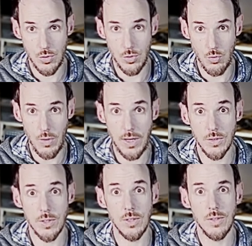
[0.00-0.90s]

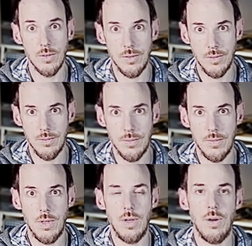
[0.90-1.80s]
trained.
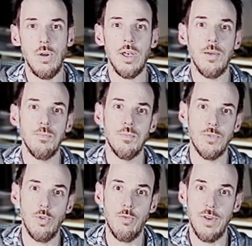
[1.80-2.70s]
Okay,
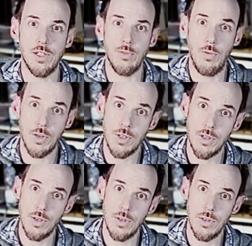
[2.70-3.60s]
so thanks for
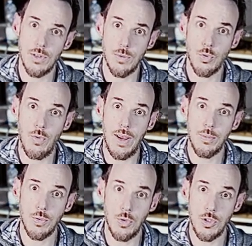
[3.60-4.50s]
watching.
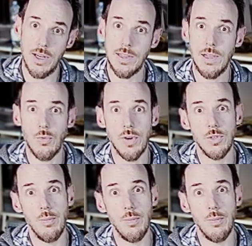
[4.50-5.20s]
Subscribe to the channel, ring the